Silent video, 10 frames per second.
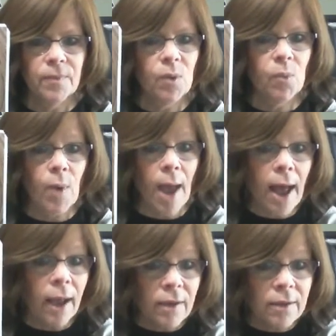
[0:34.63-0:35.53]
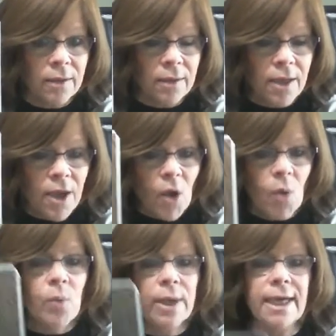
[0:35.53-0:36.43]
Well,
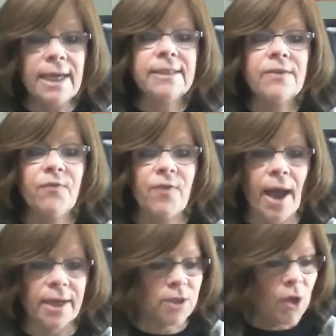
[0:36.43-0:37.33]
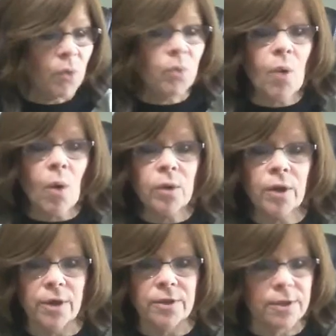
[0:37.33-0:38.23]
we need to find
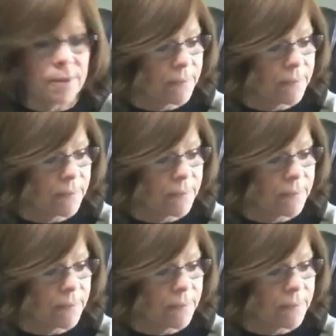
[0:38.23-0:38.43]
rollers.